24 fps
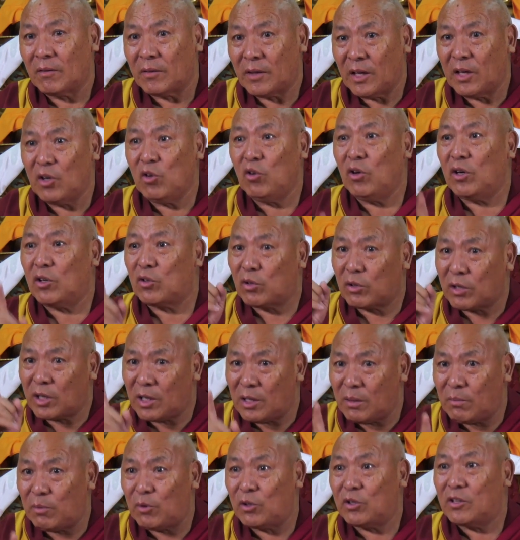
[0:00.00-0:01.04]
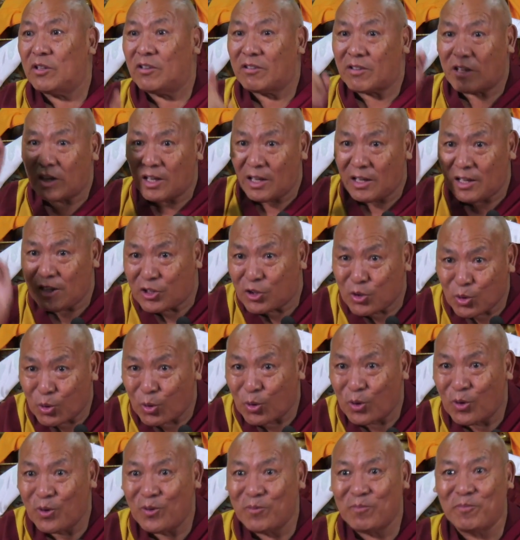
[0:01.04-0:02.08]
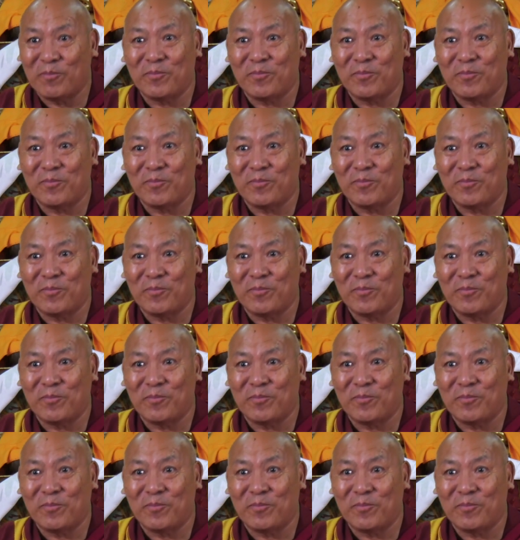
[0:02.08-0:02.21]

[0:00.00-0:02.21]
then you are talking about the real issue.